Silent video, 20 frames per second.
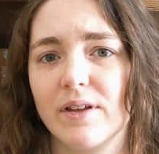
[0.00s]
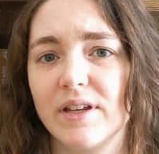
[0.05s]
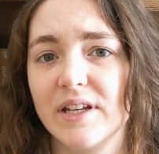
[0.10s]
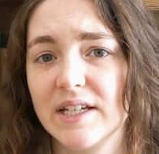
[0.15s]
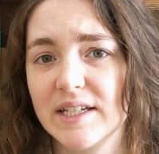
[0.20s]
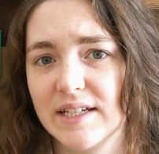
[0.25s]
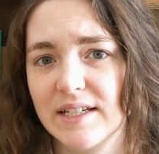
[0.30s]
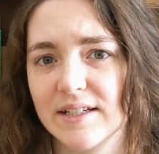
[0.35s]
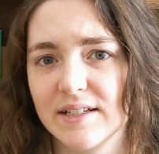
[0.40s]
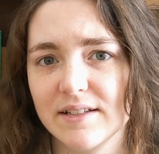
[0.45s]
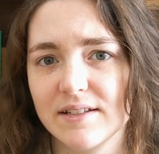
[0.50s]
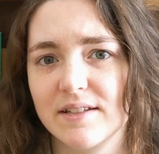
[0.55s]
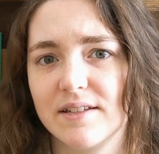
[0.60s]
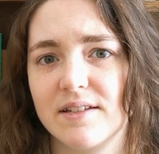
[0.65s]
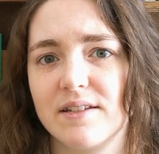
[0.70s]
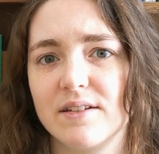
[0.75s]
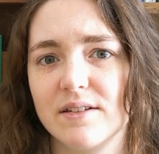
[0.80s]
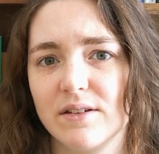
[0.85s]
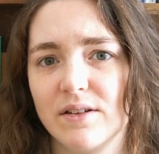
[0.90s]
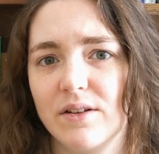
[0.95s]

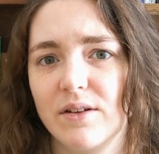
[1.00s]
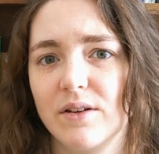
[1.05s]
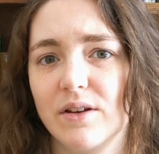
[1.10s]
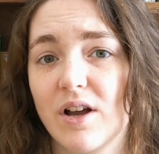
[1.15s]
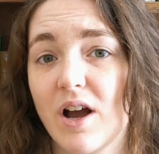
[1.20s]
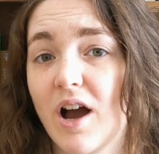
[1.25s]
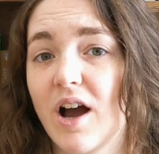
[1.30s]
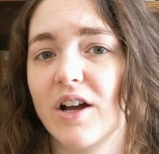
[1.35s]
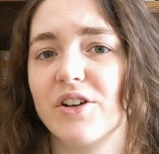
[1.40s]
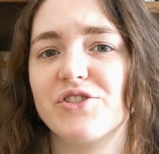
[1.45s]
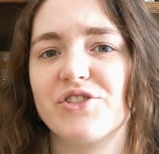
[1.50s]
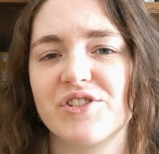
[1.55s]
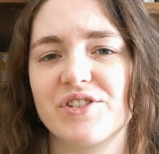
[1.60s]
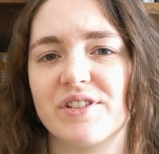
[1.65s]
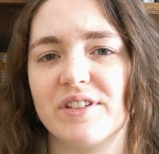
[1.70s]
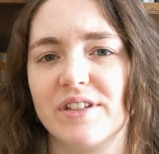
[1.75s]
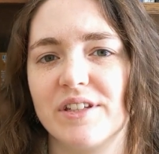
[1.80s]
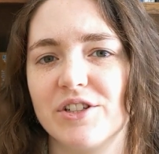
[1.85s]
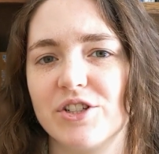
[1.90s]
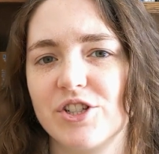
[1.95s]
Indians
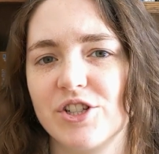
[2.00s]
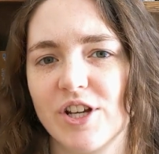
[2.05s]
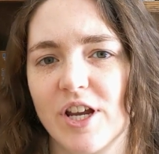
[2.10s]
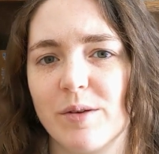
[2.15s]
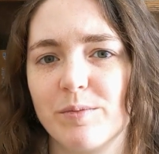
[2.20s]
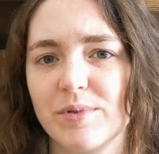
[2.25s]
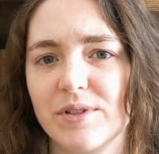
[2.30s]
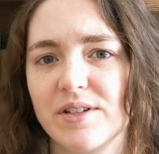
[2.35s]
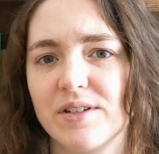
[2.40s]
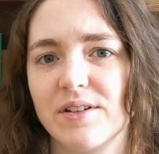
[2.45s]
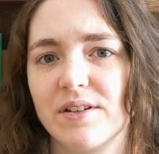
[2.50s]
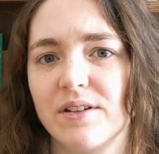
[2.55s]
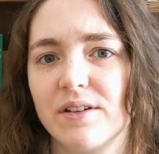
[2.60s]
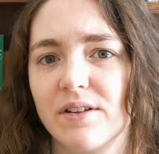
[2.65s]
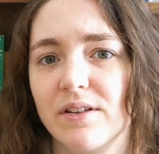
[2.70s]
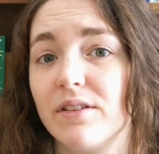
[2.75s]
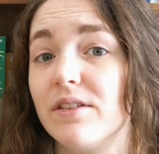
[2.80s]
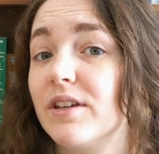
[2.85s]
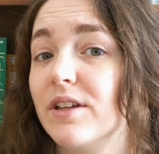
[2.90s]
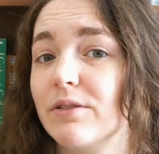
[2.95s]
consciously shaped
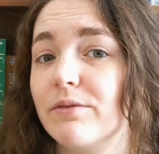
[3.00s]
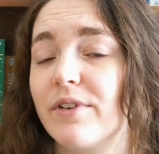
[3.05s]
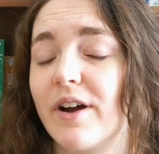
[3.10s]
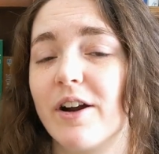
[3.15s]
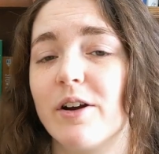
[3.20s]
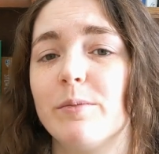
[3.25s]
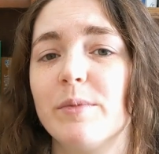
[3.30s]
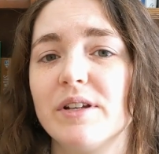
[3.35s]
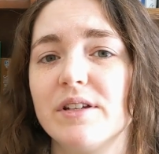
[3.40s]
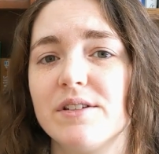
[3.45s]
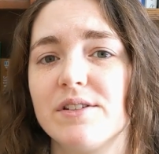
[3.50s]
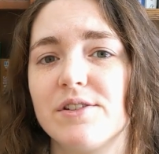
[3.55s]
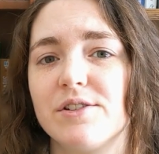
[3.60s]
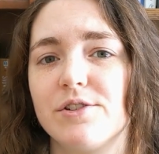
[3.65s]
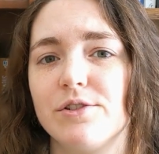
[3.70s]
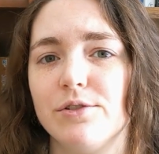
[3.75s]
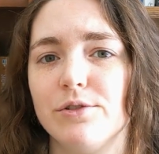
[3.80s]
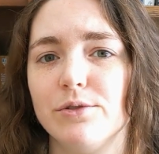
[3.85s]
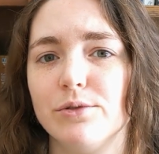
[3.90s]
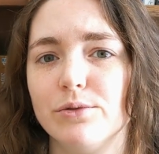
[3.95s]
the environment
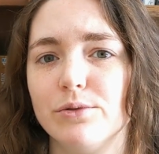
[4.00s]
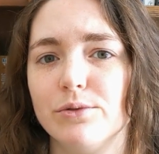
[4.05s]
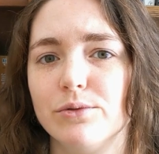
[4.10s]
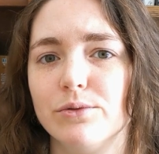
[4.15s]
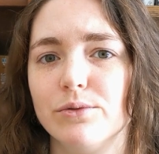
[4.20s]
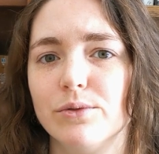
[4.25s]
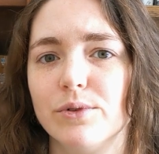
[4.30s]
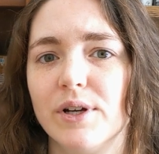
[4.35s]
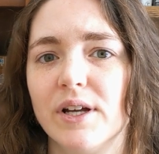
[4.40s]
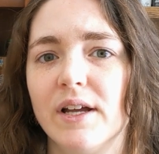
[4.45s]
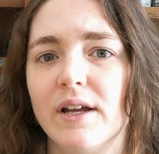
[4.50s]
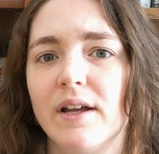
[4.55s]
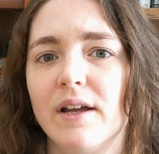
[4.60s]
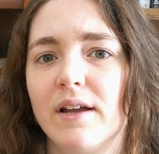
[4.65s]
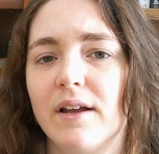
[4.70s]
to